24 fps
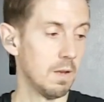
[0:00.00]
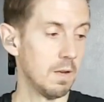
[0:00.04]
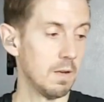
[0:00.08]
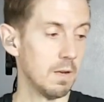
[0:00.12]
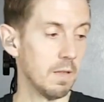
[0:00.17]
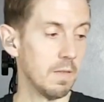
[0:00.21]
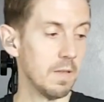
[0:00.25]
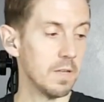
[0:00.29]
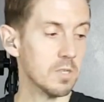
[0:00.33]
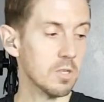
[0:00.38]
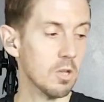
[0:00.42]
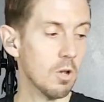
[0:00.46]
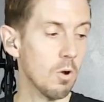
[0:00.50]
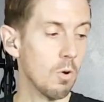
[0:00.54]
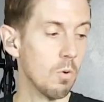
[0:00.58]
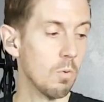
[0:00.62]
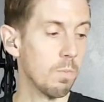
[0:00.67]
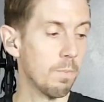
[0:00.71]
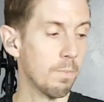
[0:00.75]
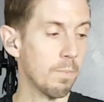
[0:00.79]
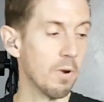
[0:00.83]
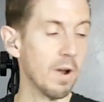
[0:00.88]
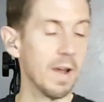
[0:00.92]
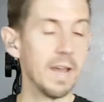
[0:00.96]
Now this whole
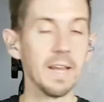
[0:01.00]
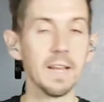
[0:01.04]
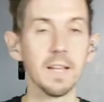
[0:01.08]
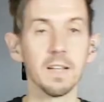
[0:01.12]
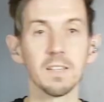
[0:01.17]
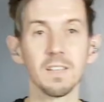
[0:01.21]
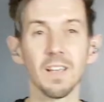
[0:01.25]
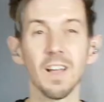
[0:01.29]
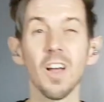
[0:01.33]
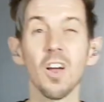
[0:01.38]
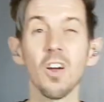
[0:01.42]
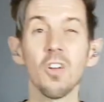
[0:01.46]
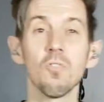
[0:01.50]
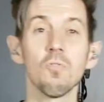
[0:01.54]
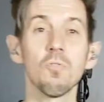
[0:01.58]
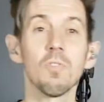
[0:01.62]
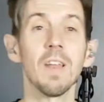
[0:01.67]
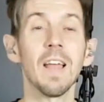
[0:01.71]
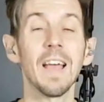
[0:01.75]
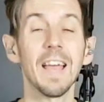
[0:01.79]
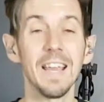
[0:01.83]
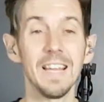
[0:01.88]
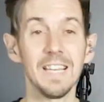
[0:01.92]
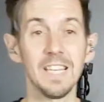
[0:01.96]
break is at
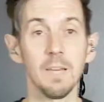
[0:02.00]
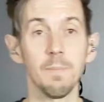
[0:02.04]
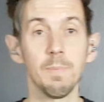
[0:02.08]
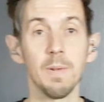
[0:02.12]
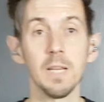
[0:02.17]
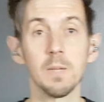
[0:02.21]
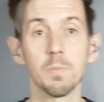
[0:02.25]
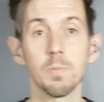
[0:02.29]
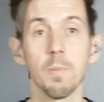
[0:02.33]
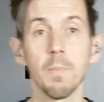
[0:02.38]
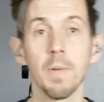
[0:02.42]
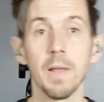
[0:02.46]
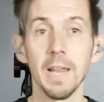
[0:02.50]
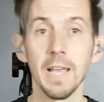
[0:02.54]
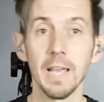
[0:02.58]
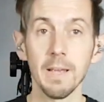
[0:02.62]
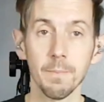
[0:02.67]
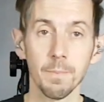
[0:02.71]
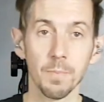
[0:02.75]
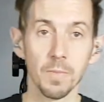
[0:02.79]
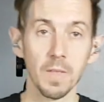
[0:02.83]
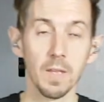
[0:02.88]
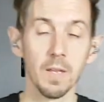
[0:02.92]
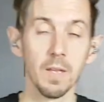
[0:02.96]
180 beats per minute.
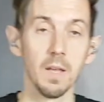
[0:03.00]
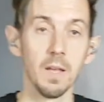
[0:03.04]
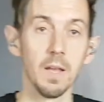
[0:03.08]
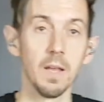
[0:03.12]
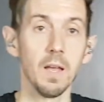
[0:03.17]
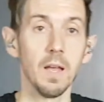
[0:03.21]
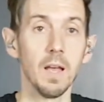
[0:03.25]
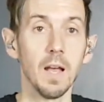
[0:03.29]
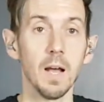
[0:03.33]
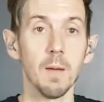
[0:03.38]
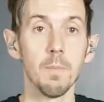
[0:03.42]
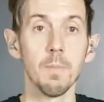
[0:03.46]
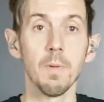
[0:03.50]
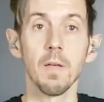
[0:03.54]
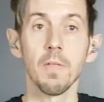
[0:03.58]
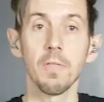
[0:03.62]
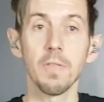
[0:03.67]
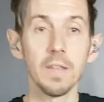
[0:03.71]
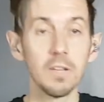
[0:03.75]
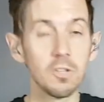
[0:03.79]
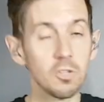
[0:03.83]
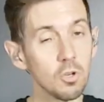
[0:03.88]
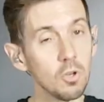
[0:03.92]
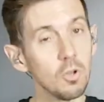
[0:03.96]

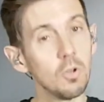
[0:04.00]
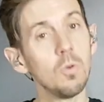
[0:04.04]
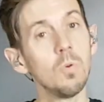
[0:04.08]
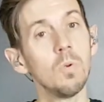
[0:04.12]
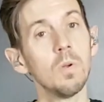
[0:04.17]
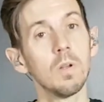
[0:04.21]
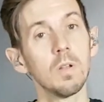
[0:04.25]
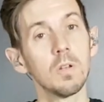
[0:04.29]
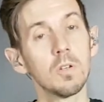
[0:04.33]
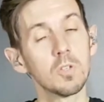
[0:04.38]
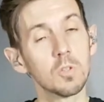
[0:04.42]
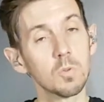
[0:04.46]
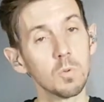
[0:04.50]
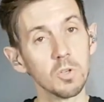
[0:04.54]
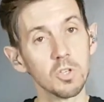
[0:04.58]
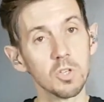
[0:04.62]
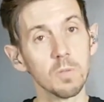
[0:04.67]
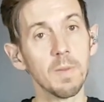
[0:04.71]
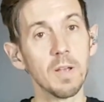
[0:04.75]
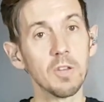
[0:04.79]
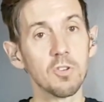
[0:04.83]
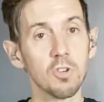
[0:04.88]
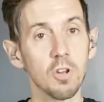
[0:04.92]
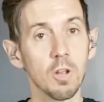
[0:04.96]
They do switch the
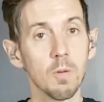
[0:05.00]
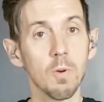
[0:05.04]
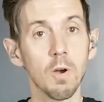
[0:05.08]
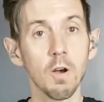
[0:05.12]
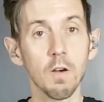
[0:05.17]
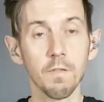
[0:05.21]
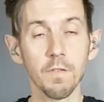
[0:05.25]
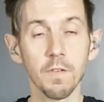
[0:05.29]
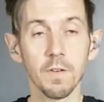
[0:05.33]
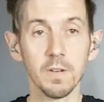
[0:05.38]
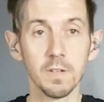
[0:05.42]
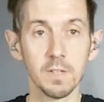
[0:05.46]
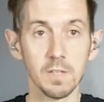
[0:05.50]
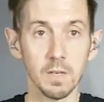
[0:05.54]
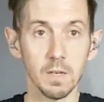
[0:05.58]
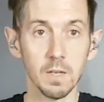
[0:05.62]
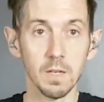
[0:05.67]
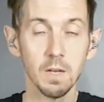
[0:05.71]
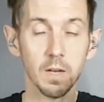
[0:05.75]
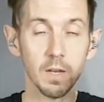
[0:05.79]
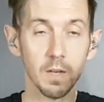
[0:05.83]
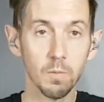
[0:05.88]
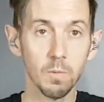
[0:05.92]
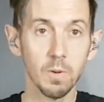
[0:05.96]
metronome off, and
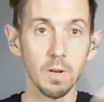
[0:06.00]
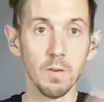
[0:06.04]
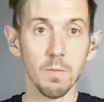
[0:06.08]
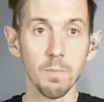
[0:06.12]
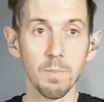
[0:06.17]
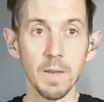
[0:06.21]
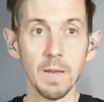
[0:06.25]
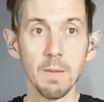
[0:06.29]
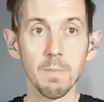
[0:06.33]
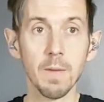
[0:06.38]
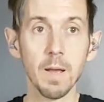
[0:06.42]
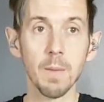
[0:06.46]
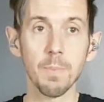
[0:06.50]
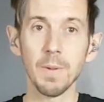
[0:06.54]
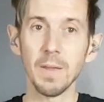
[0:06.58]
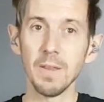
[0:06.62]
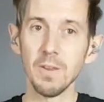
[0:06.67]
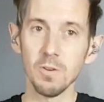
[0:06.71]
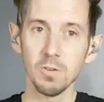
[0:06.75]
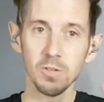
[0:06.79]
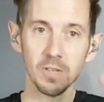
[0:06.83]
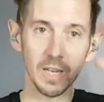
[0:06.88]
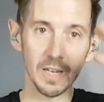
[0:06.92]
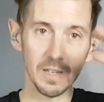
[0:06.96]
when you beat map it,
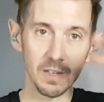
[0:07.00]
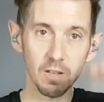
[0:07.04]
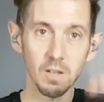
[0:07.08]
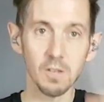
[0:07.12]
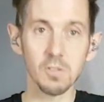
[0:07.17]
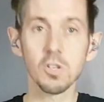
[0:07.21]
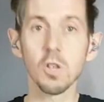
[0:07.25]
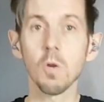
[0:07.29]
you see it does